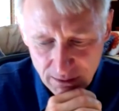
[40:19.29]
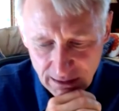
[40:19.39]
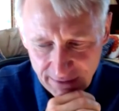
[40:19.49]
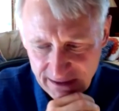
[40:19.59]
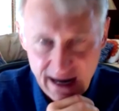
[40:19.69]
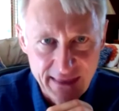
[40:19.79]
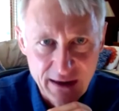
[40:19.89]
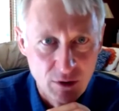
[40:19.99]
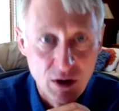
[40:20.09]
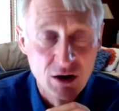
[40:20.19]
at the end, they
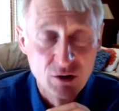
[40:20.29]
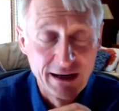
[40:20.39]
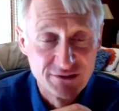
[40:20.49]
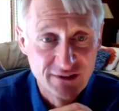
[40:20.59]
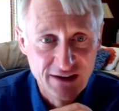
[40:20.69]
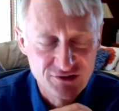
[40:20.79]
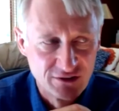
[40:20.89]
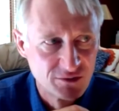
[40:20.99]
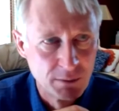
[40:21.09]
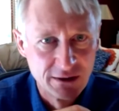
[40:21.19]
were all great
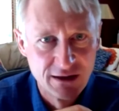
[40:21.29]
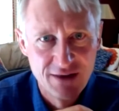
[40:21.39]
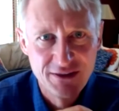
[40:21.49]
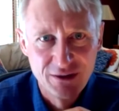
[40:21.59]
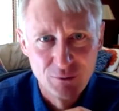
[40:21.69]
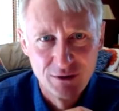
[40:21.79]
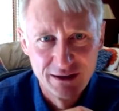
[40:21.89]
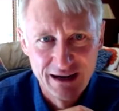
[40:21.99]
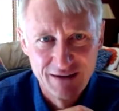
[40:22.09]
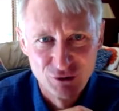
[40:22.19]
sessions, but nothing
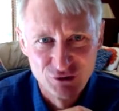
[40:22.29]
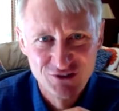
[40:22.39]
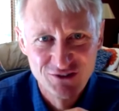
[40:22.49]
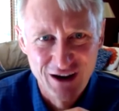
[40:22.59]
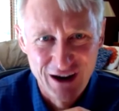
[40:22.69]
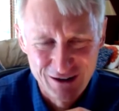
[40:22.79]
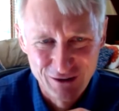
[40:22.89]
really ever stuck.